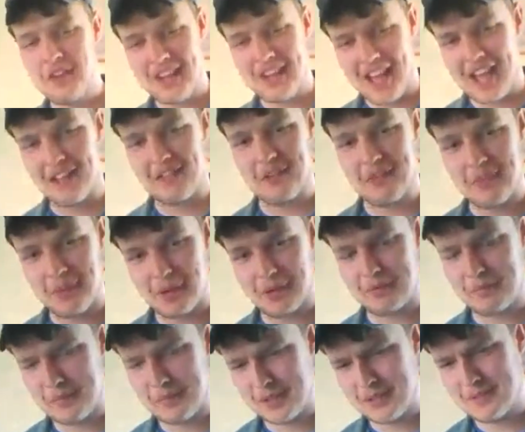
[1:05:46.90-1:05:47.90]
about them, but
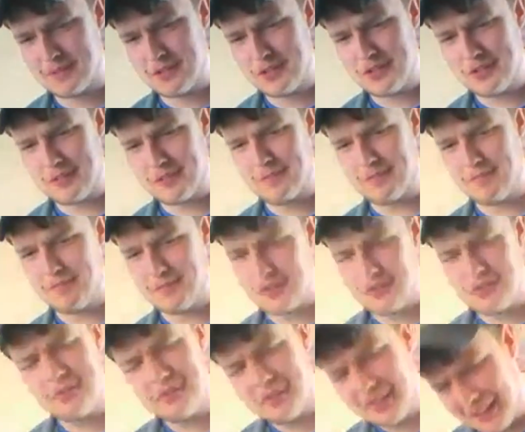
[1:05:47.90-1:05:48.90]
just a
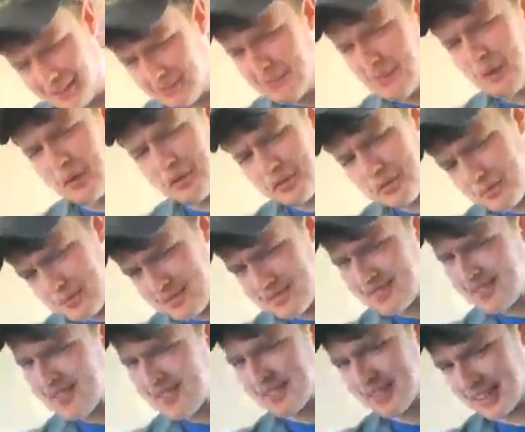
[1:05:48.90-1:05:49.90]
little more
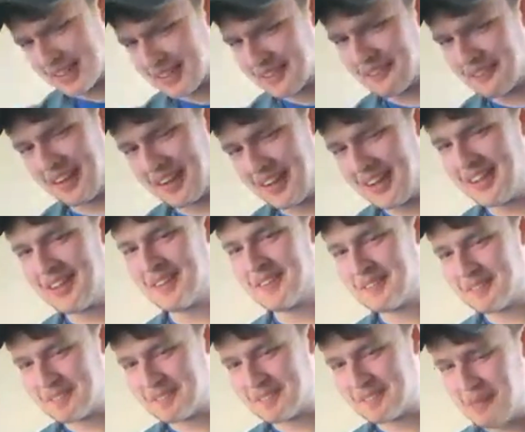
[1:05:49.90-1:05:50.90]
specific, okay?
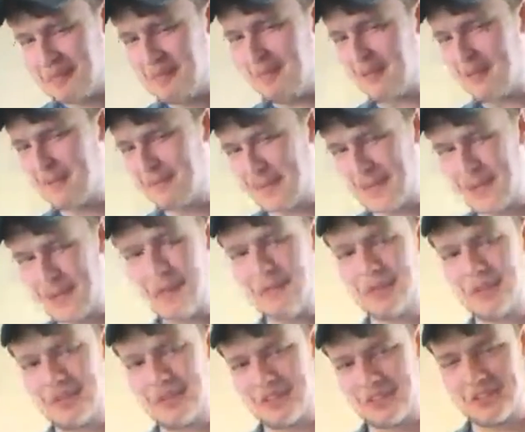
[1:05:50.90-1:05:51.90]
How about them
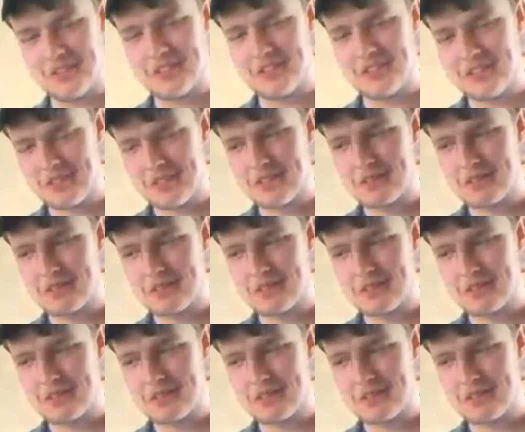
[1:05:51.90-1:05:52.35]
Cowboys is